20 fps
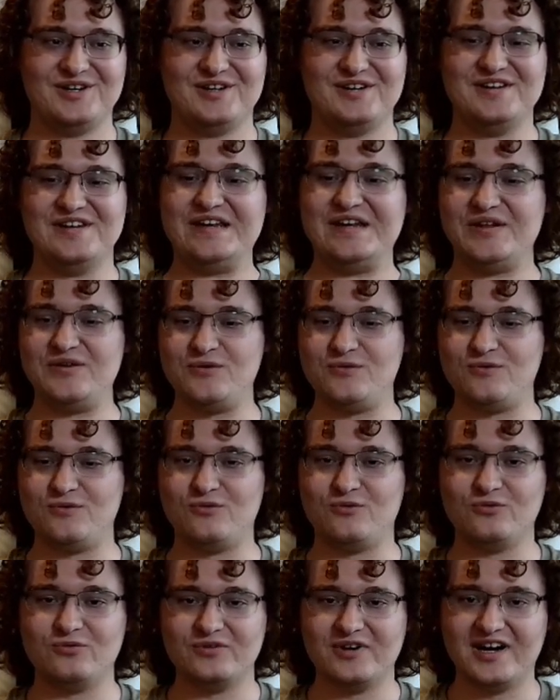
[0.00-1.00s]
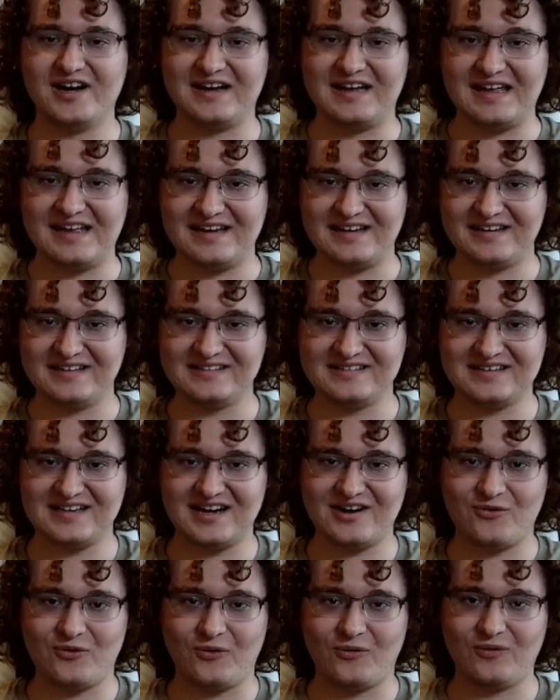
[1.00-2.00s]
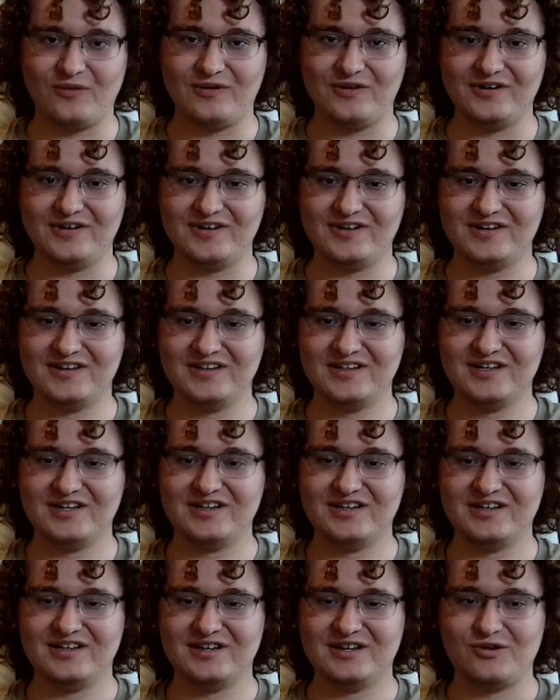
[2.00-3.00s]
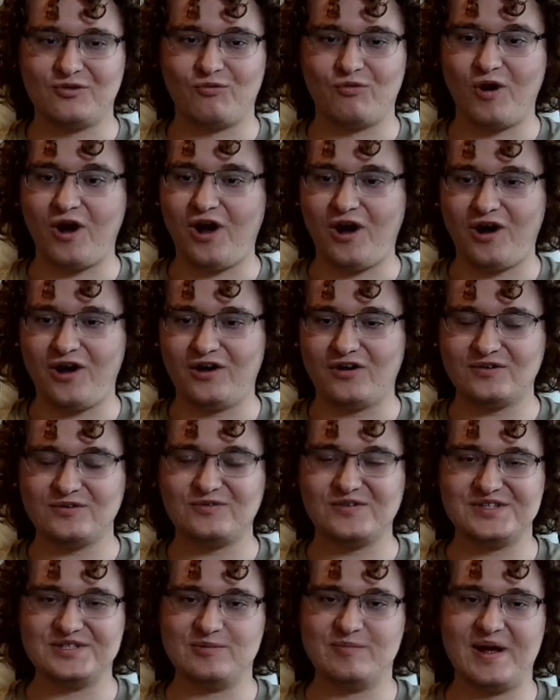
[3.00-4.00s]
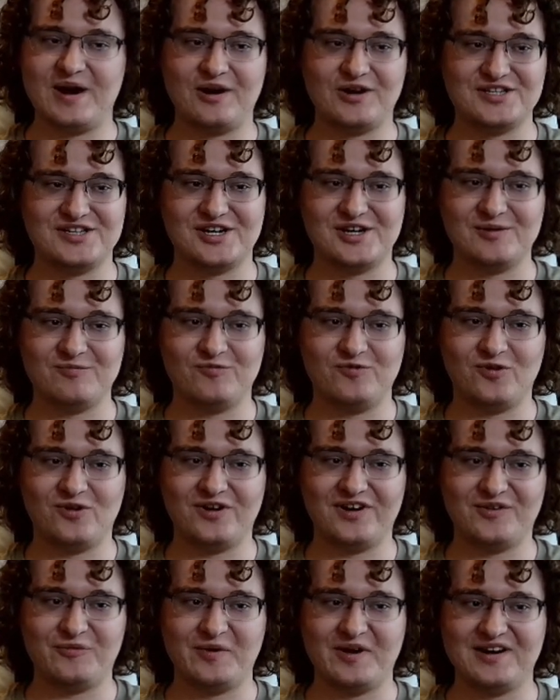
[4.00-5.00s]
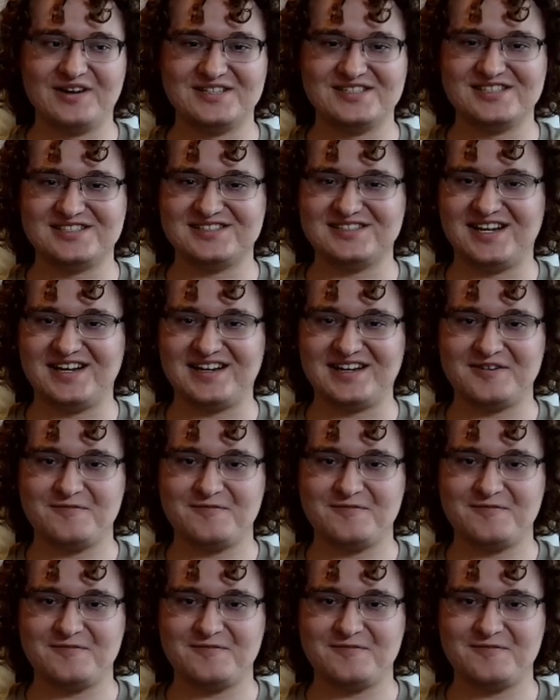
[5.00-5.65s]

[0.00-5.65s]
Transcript: new again, or raw is a better term for it, where it's just like